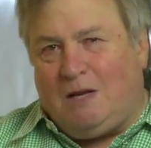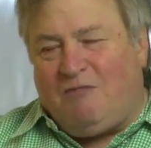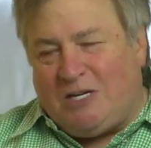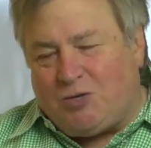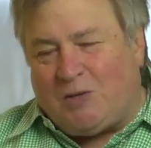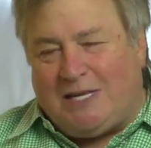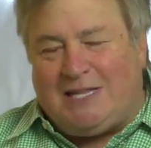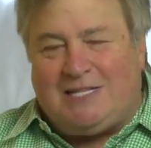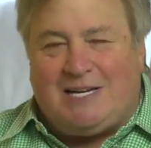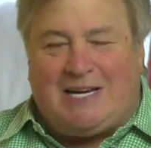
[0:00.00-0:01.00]
Eventually
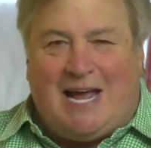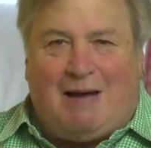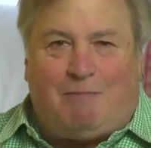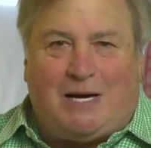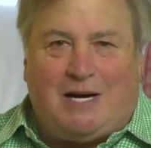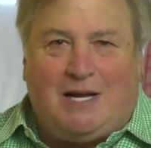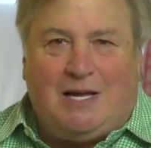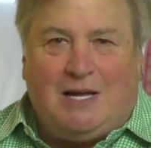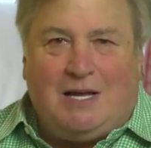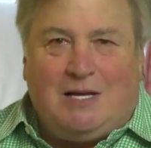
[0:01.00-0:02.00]
it didn't happen.
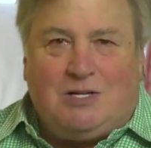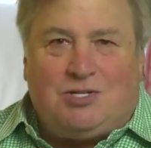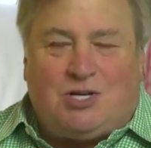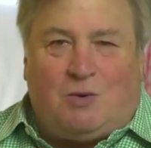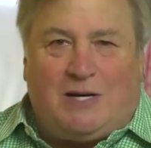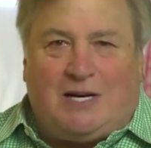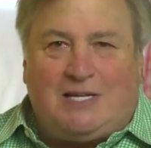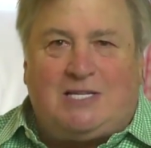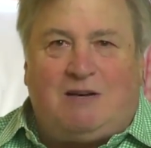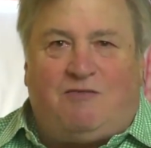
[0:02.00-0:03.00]
So in
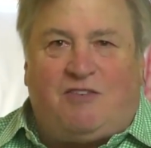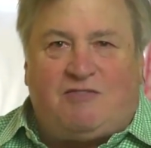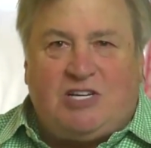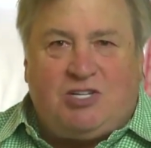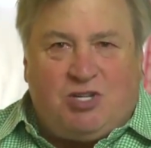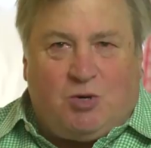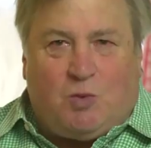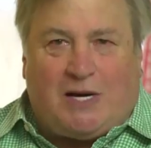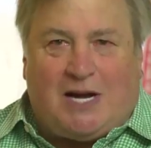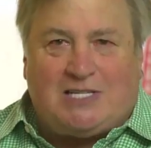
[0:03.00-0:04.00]
1952,
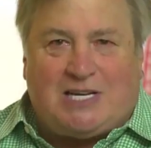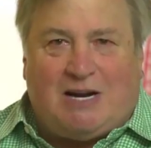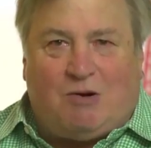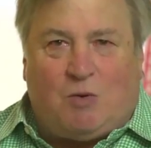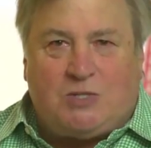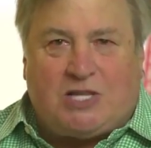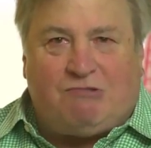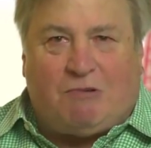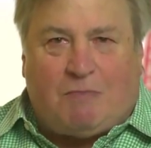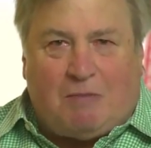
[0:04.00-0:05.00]
when Eisenhower was
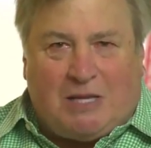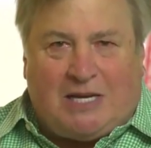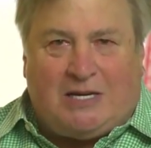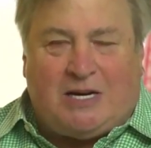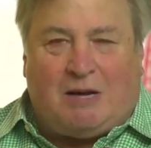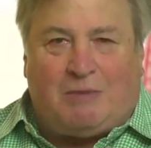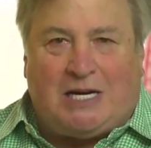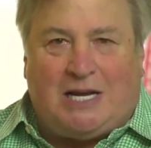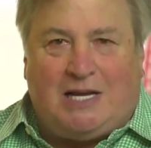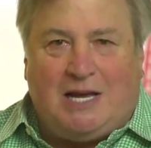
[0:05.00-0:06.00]
the Republican
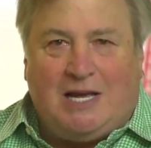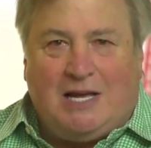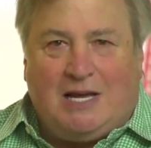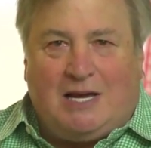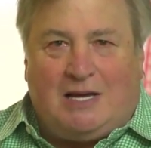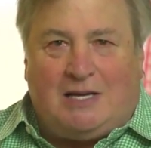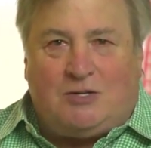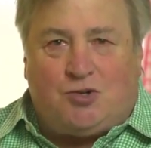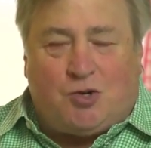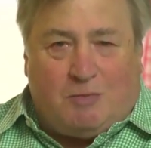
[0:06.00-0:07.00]
nominee,
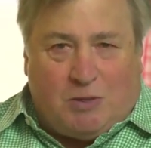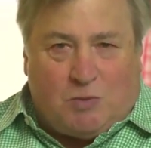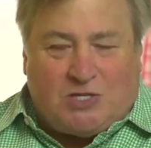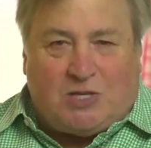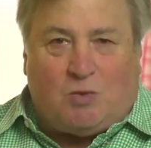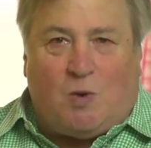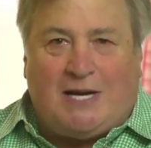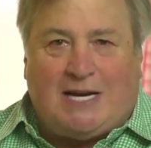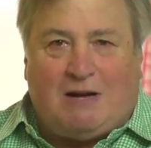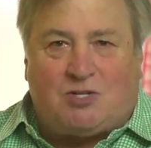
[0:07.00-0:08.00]
and Truman was in the
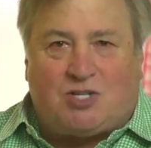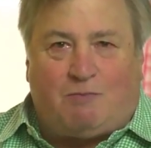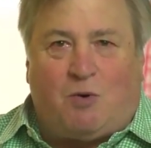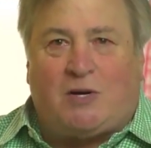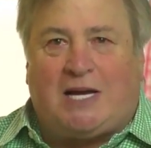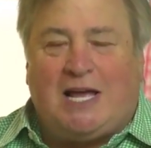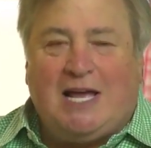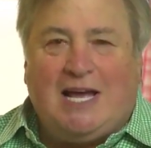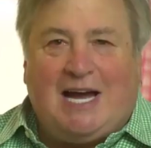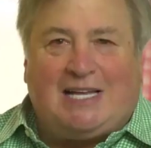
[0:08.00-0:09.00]
White House supporting
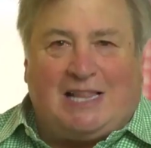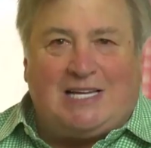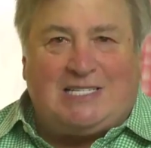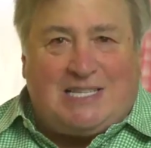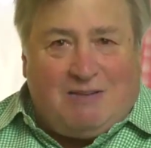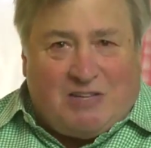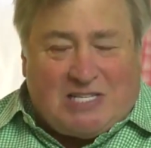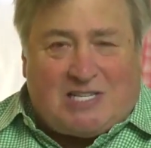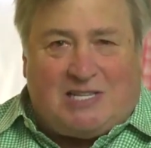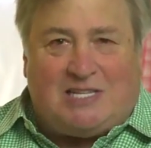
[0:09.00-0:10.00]
Adlai
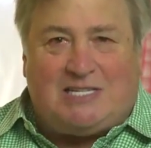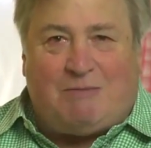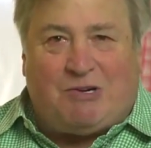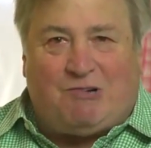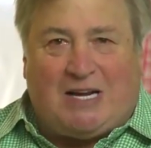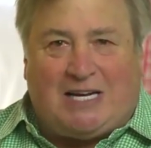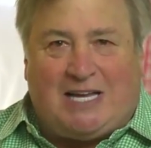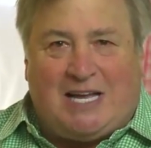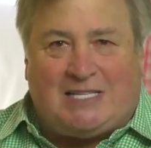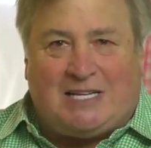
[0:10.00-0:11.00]
Stevenson, the
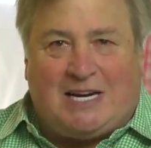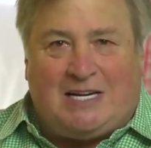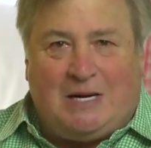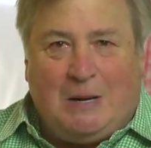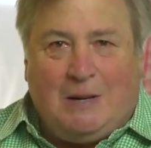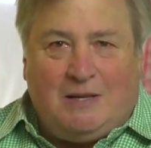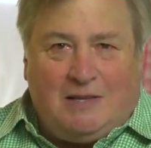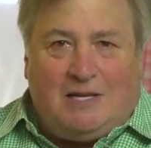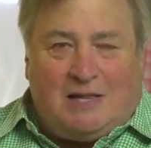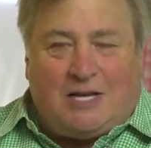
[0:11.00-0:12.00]
Democratic candidate,
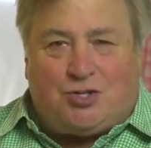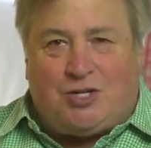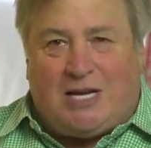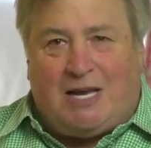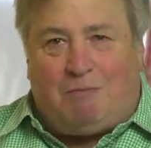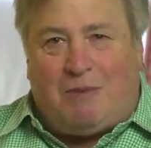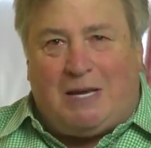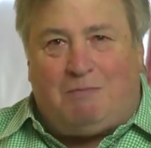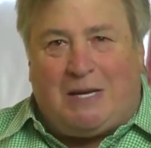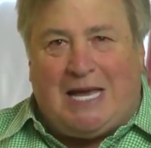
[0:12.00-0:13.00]
the election
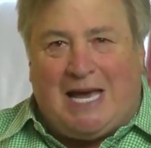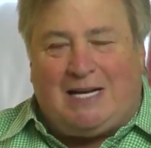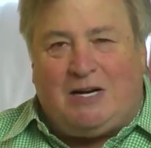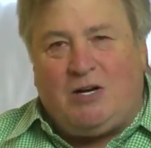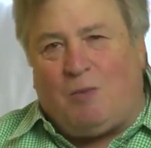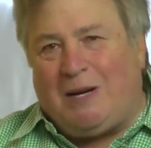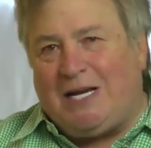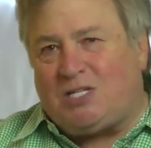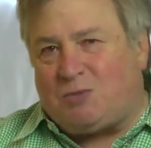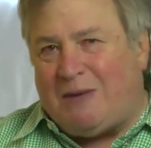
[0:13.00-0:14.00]
campaign began and
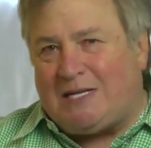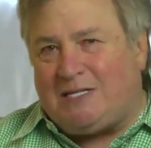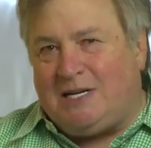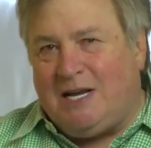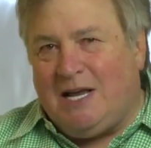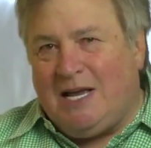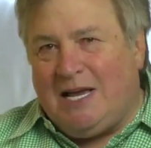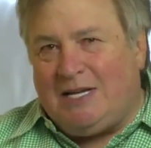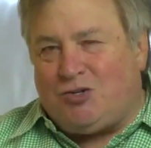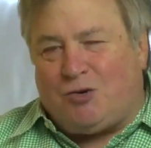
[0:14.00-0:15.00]
nobody expected
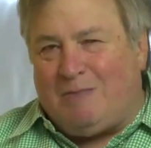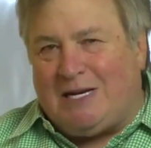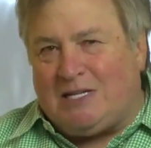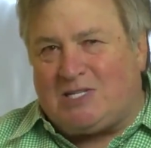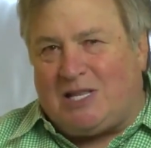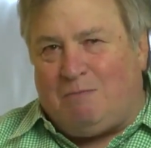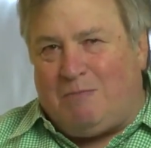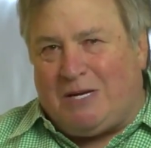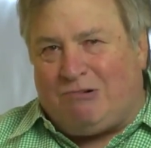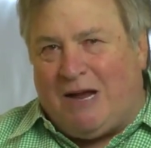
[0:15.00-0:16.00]
a tremendously
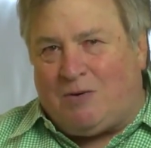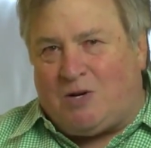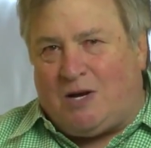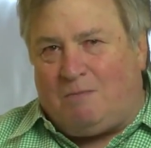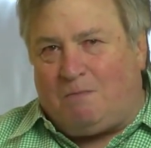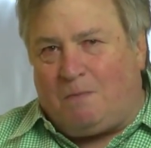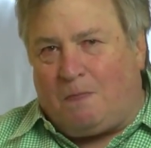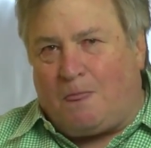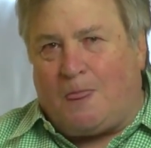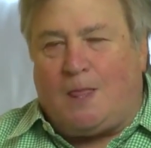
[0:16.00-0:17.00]
bitter outcome.
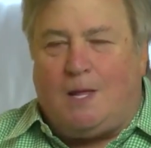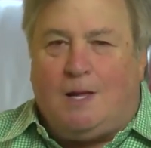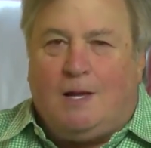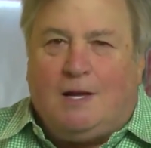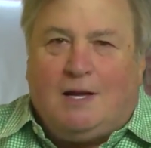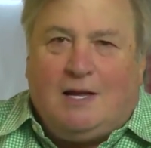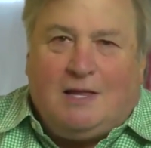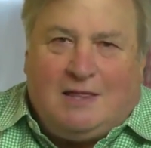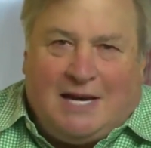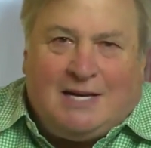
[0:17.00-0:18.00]

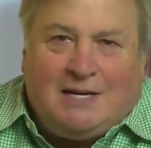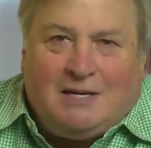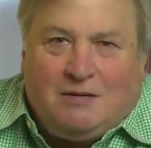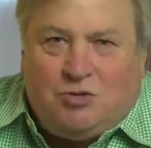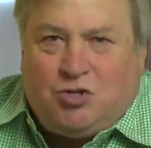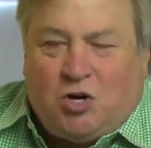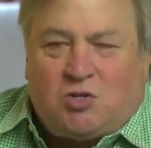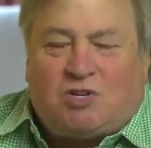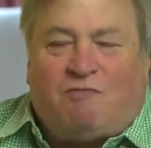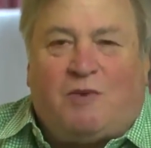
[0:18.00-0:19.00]
Then
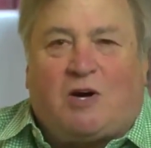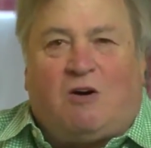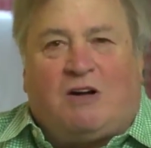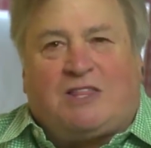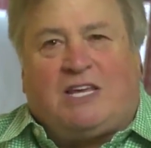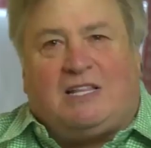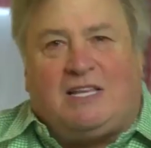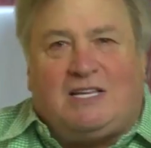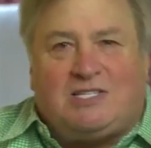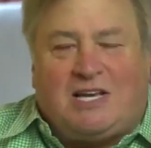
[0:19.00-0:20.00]
Joseph McCarthy,
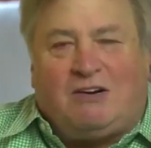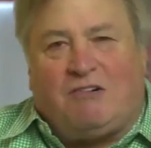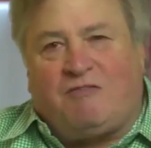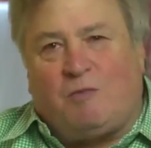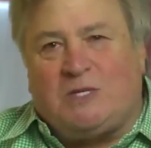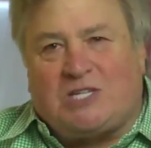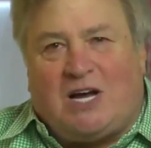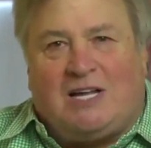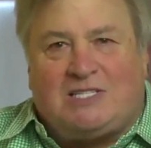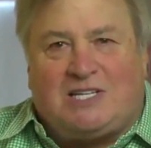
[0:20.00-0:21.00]
the senator from
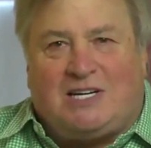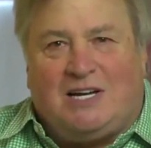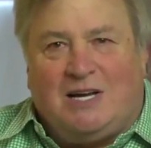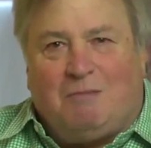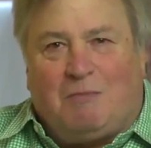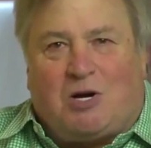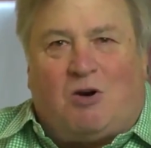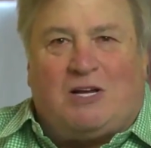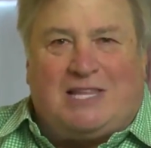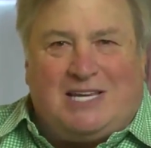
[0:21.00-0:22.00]
Wisconsin,
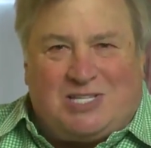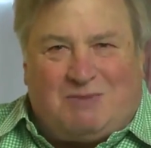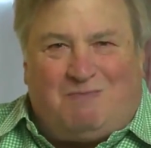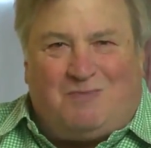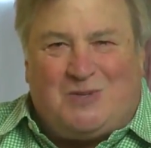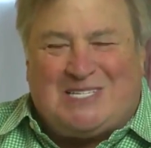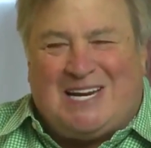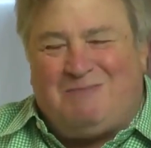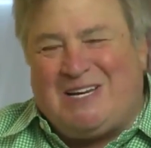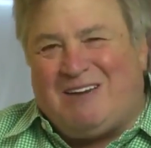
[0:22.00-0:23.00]
McCarthyism was
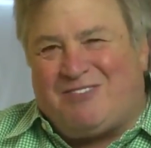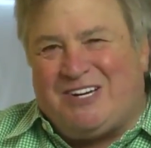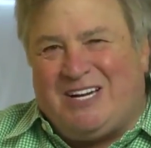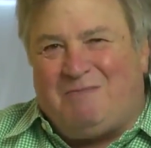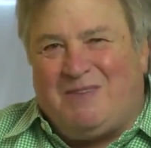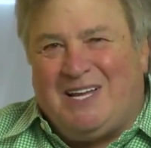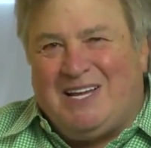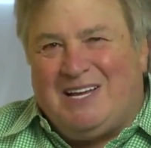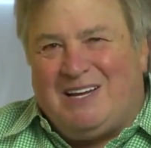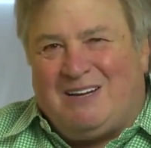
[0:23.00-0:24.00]
named after him,
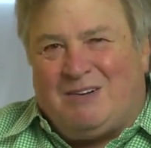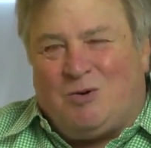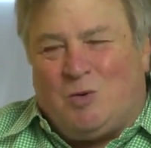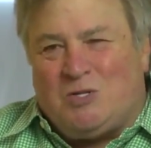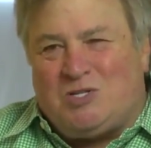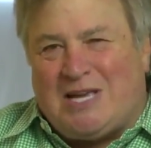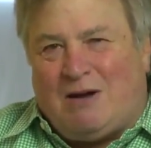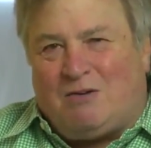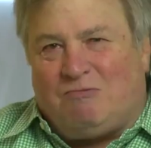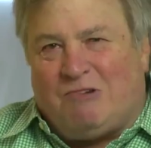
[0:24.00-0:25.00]
who was
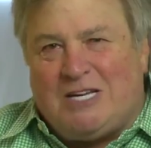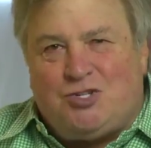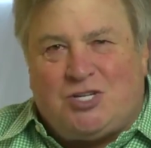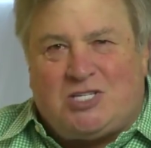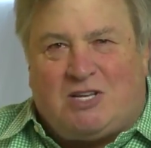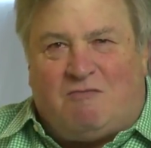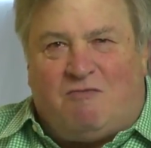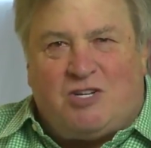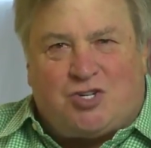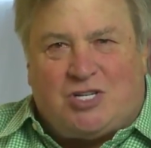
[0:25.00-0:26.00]
outrageous
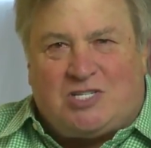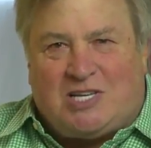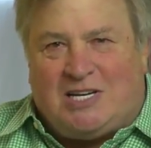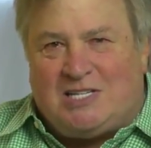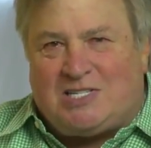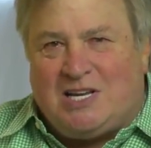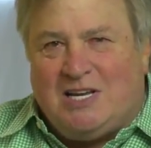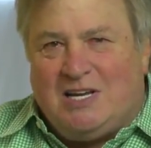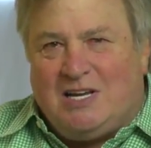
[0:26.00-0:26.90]
and vicious in his